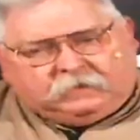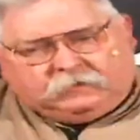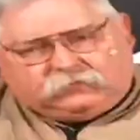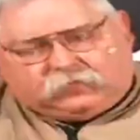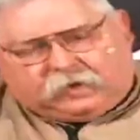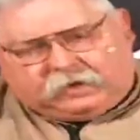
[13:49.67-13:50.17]

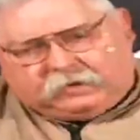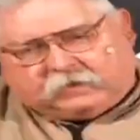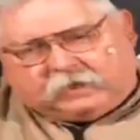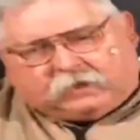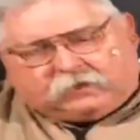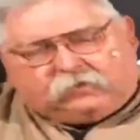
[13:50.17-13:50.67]
trying to
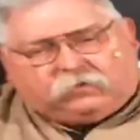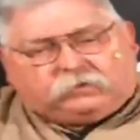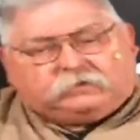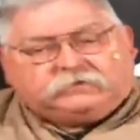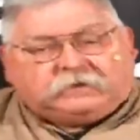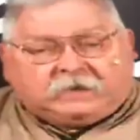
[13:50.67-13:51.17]
cut
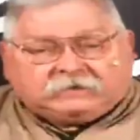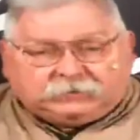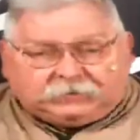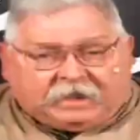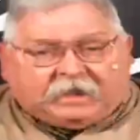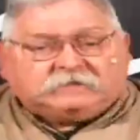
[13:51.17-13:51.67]
corners, and that's
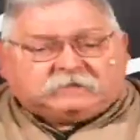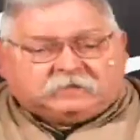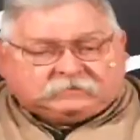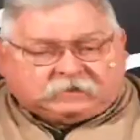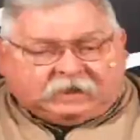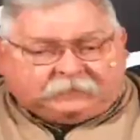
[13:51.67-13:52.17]
when
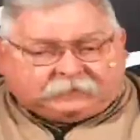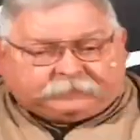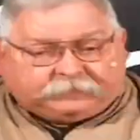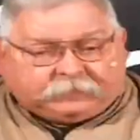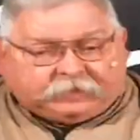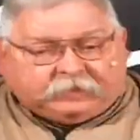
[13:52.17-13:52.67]
accidents happen.
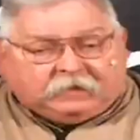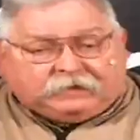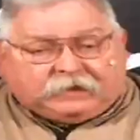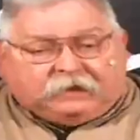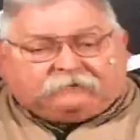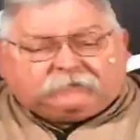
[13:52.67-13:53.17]

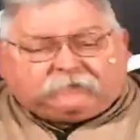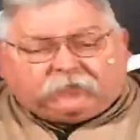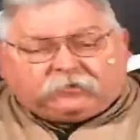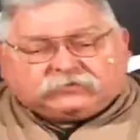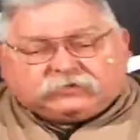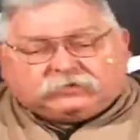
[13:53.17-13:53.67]
Never
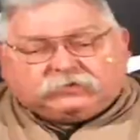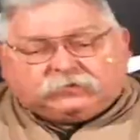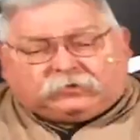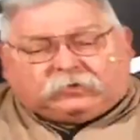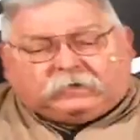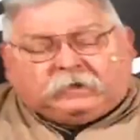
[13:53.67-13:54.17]
force the
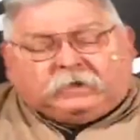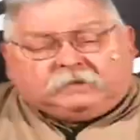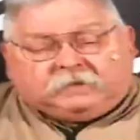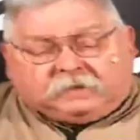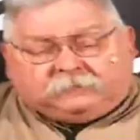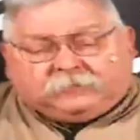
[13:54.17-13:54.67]
tool.
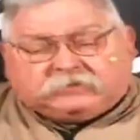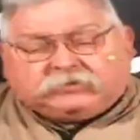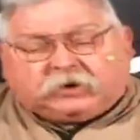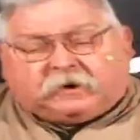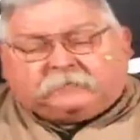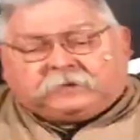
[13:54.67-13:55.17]
Keep it
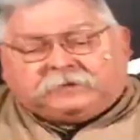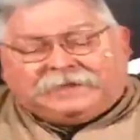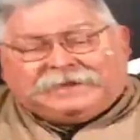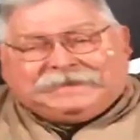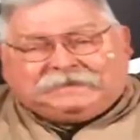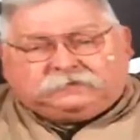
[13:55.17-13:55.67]
sharp and
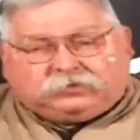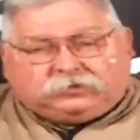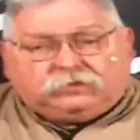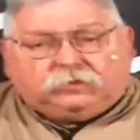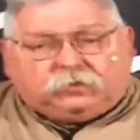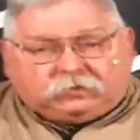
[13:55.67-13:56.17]
let it do
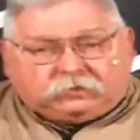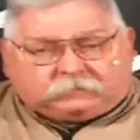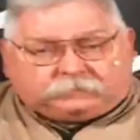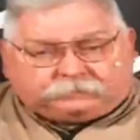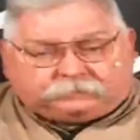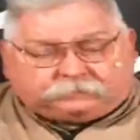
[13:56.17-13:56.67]
the
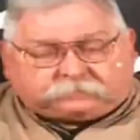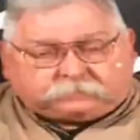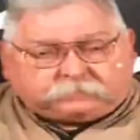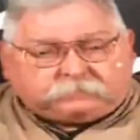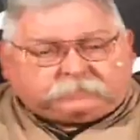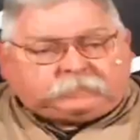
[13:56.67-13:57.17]
work.
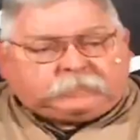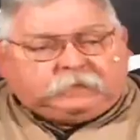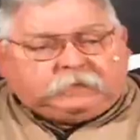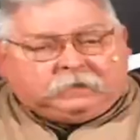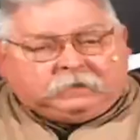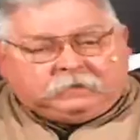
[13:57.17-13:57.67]

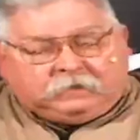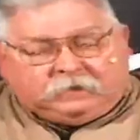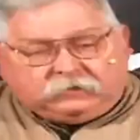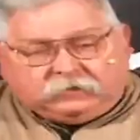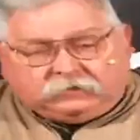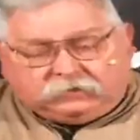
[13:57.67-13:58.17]
You
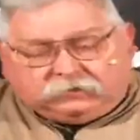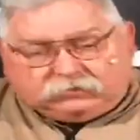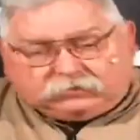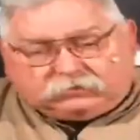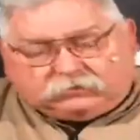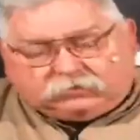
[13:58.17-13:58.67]

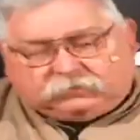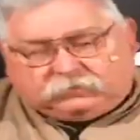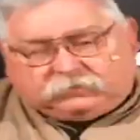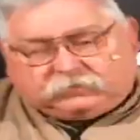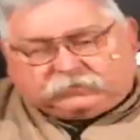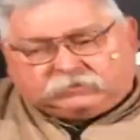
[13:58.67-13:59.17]
use the
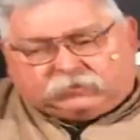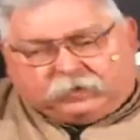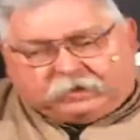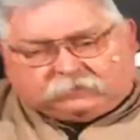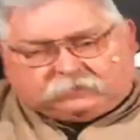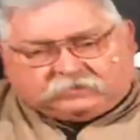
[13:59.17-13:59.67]
tools the
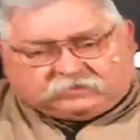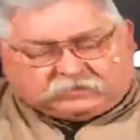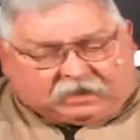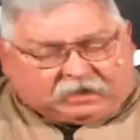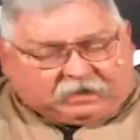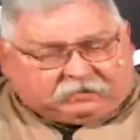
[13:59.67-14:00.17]
way they're
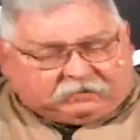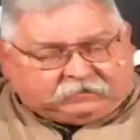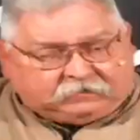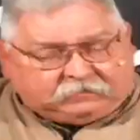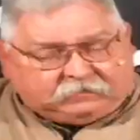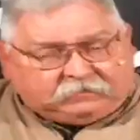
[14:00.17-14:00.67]
designed.
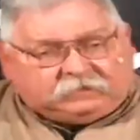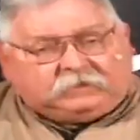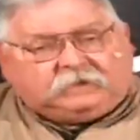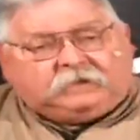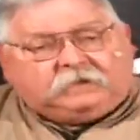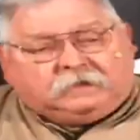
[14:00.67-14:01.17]

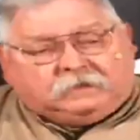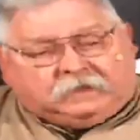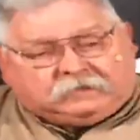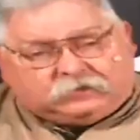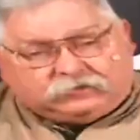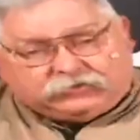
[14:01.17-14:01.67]

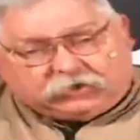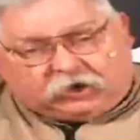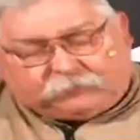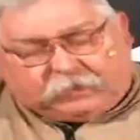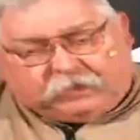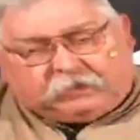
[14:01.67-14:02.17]
Let the
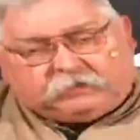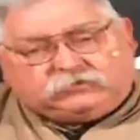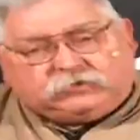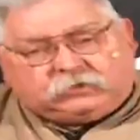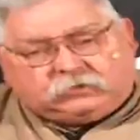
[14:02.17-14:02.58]
sharp edge